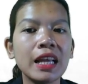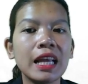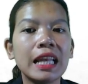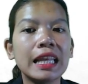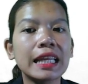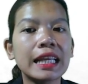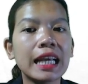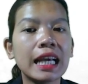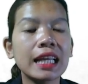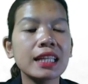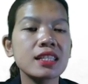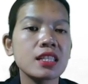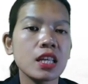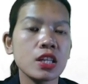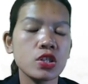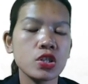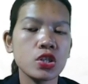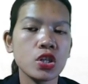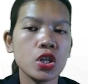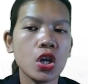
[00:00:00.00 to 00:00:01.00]

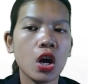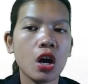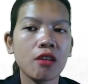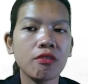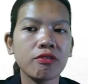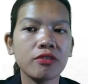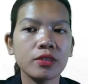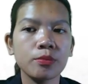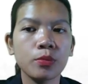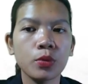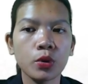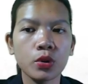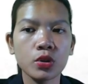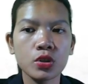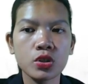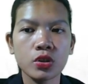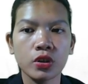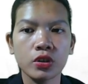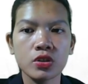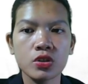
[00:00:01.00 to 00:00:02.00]
legalization of
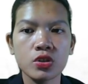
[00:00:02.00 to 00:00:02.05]
abortion.